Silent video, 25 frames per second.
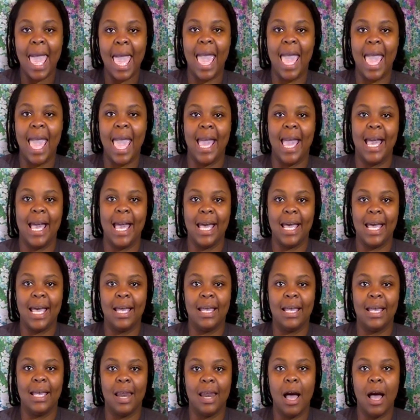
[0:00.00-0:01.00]

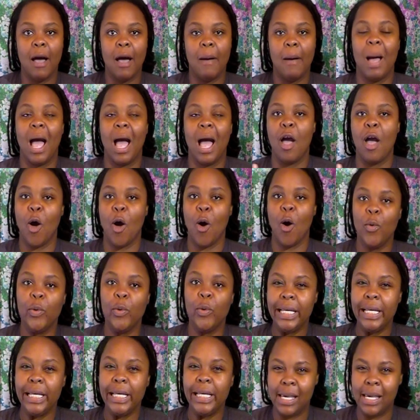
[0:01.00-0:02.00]
and I
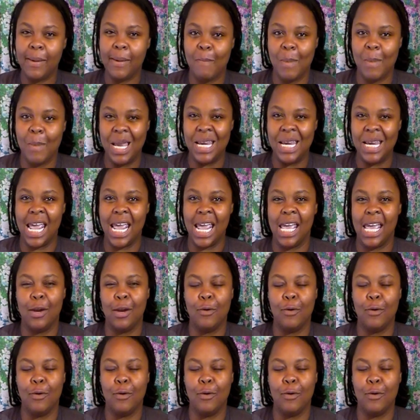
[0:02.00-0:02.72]
only did Monday,